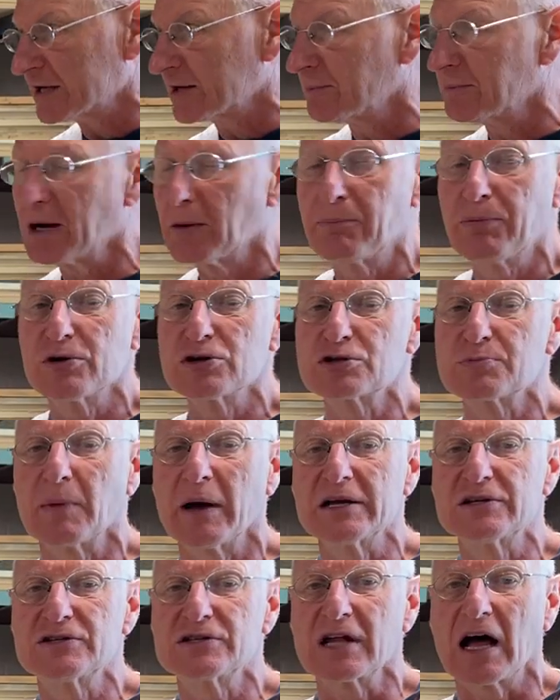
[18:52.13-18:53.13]
I'm going to push
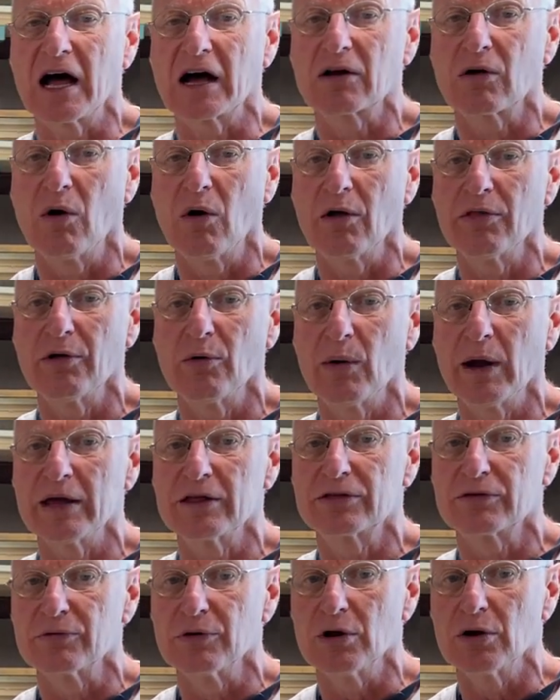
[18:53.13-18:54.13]
my stock all the way
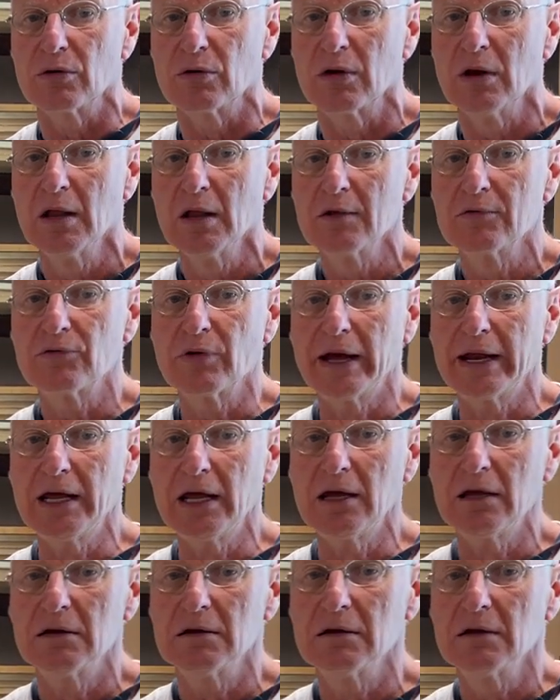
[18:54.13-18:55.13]
through.
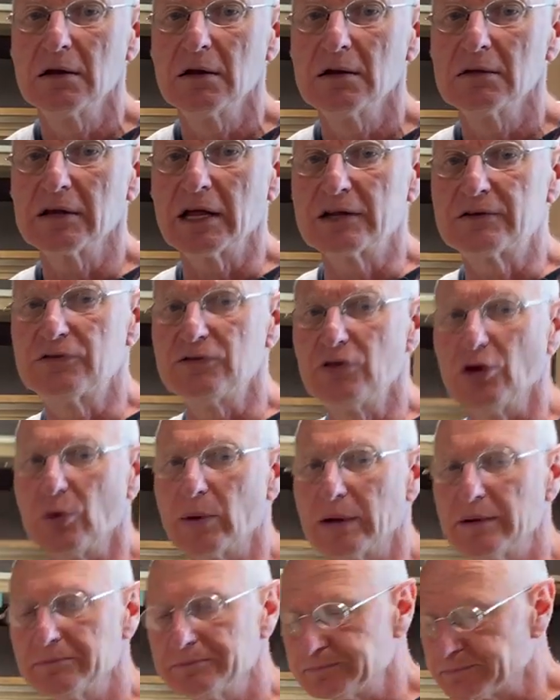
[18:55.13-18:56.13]
Ready? Let's do it.